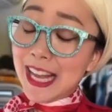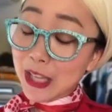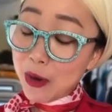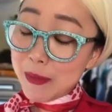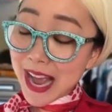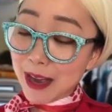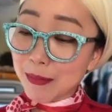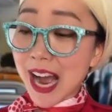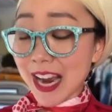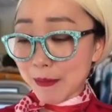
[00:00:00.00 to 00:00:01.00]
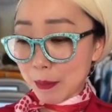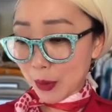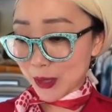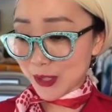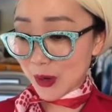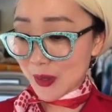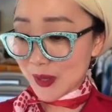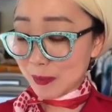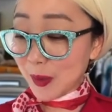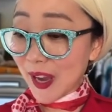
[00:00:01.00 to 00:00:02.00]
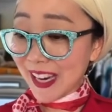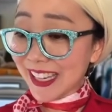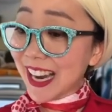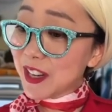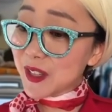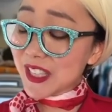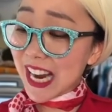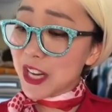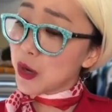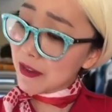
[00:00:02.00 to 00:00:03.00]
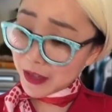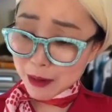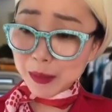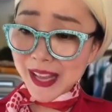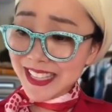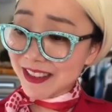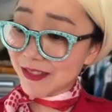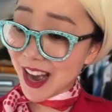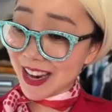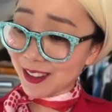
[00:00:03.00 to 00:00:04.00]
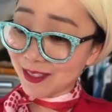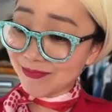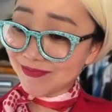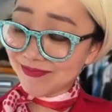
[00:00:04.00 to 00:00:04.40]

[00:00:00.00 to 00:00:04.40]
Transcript: Hello, ma'am. I am the purser on this plane. I understand you have a complaint to file.